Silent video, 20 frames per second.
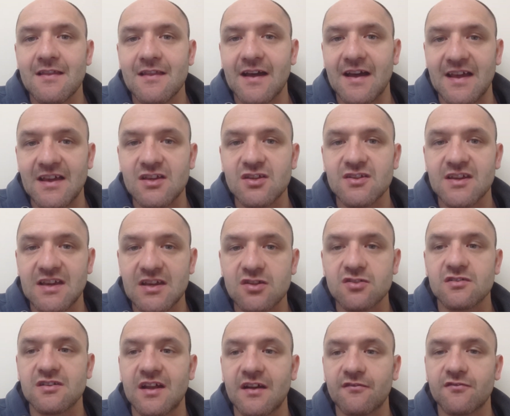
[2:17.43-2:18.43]
that he
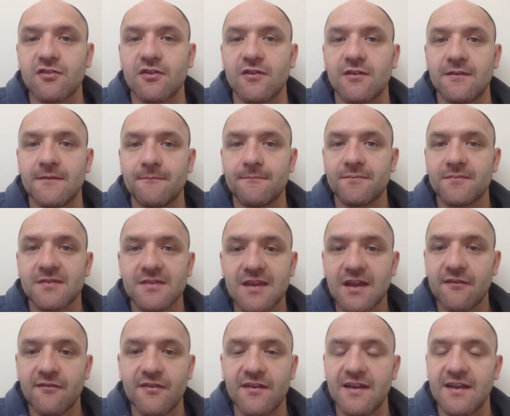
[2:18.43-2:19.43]
should have done.
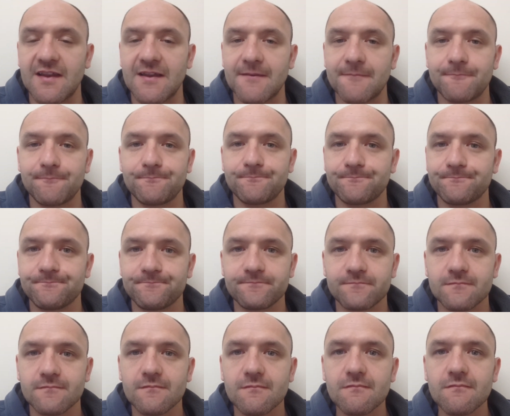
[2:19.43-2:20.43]
Definitely.
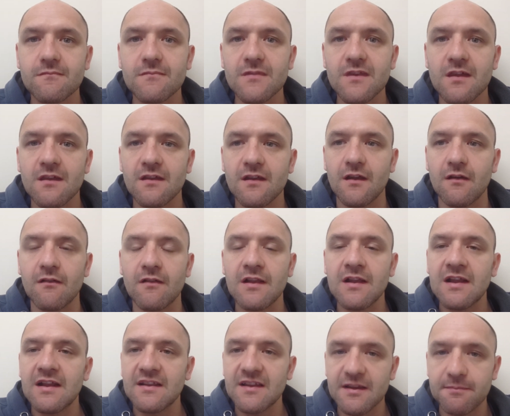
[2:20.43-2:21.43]

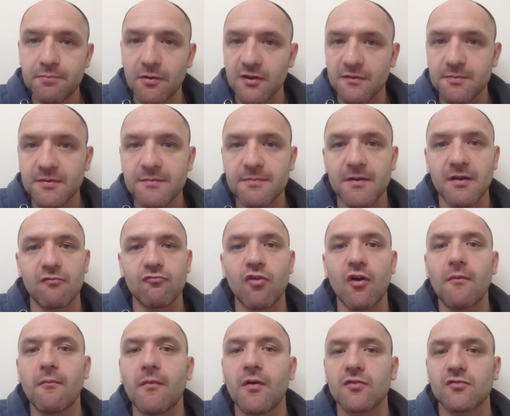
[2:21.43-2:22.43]
This book's supposed to be a
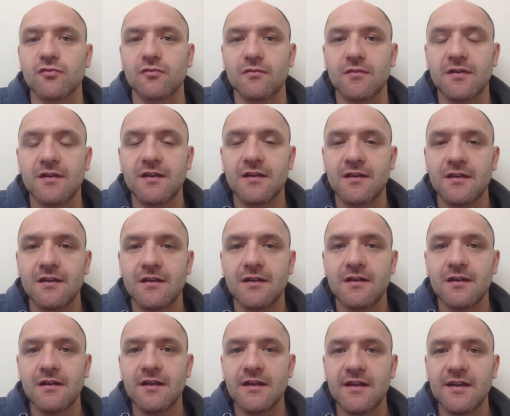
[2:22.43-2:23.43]
role model.
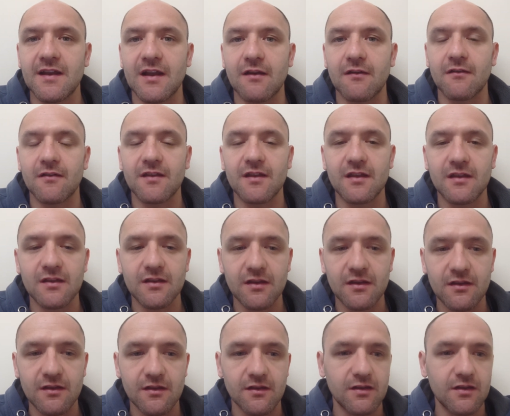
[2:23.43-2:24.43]
You
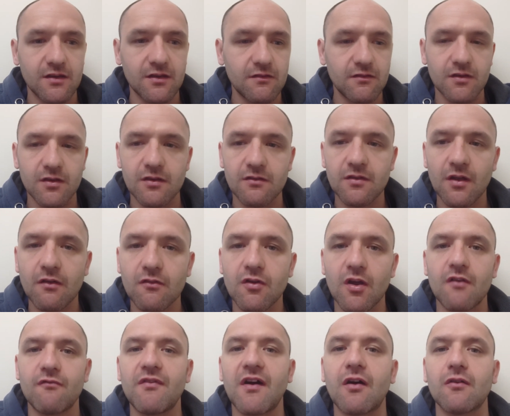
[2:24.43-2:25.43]
don't
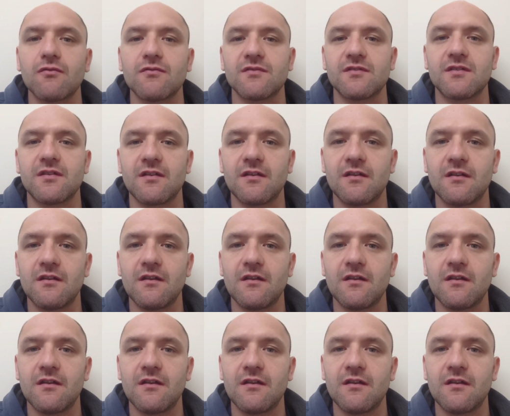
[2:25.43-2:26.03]
go around.